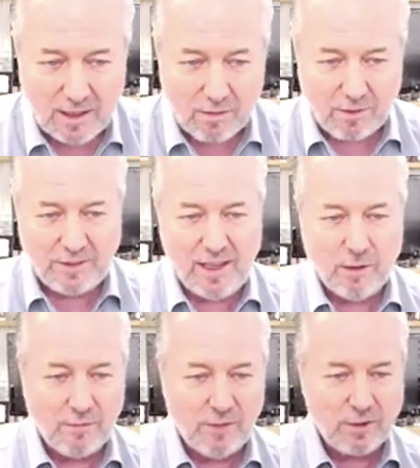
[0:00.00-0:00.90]

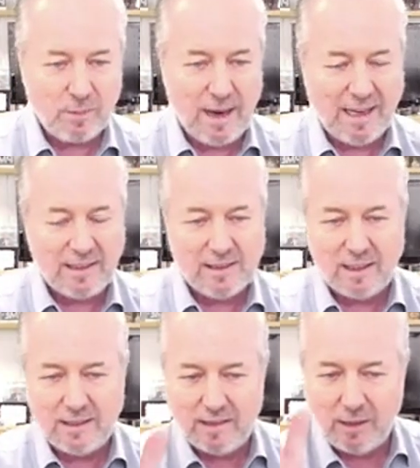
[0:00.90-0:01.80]
Rocío, first practice,
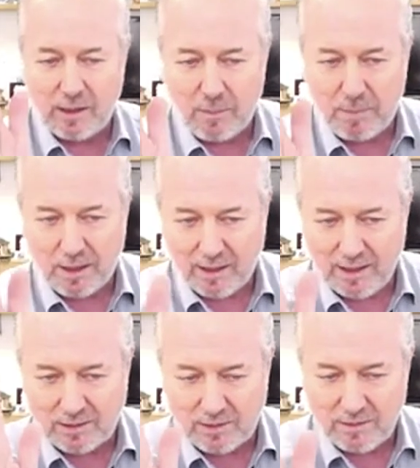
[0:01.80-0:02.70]
tengo que parar
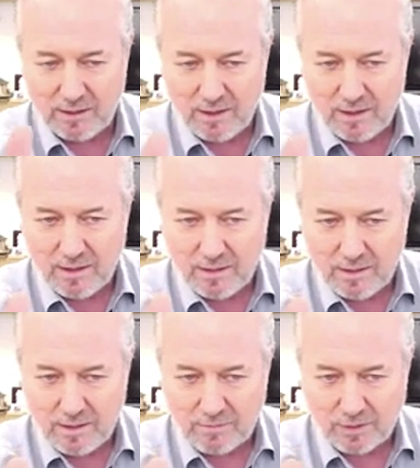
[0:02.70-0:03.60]
esto.
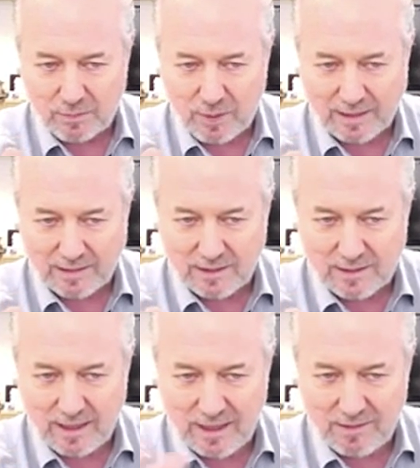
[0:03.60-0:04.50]
First
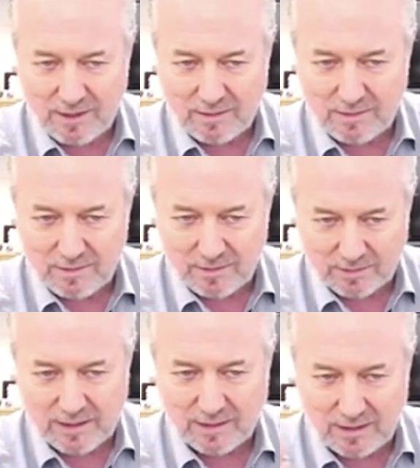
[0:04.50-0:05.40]
practice, and then, o
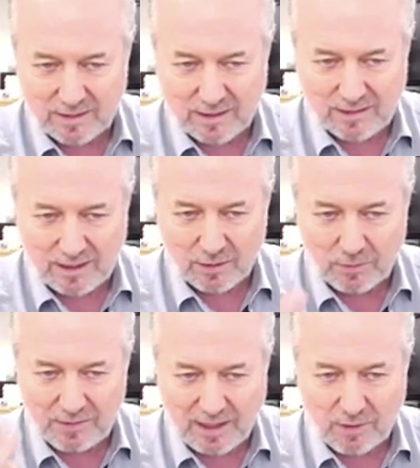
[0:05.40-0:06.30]
sea, tiene sentido.
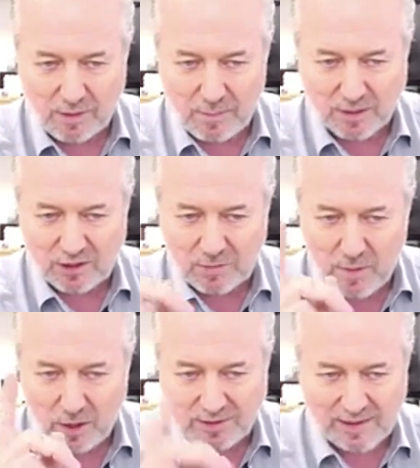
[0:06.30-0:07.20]
Thank you very much.
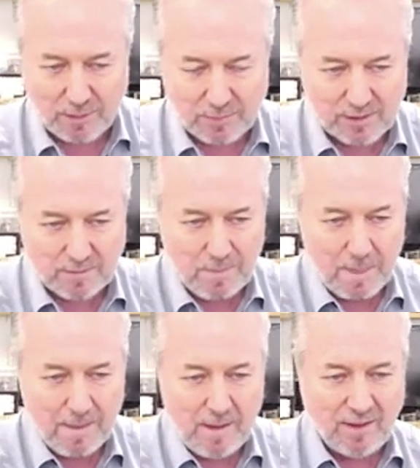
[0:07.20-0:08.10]
Small steps.
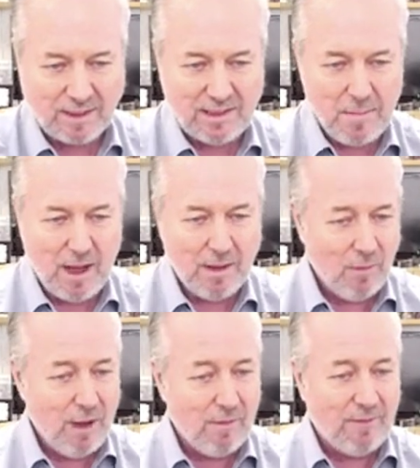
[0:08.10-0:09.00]

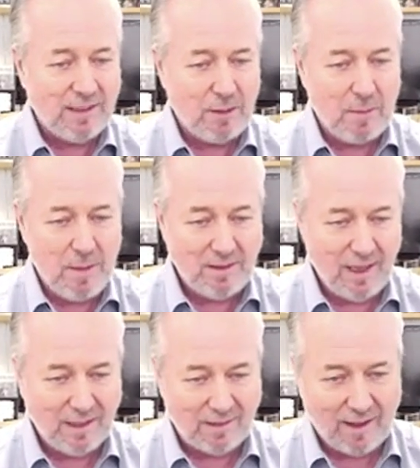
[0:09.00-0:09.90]
Fátima, wow, Fátima
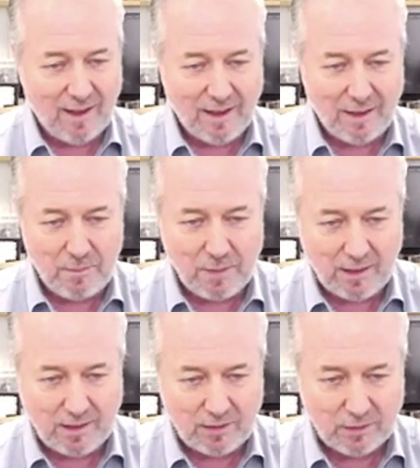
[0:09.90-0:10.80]
Mendieta, en
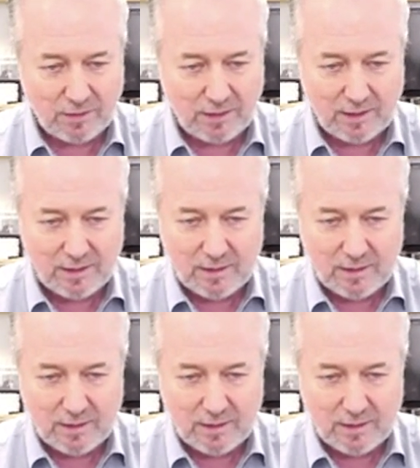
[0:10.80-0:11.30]
Madrid, ¿dónde?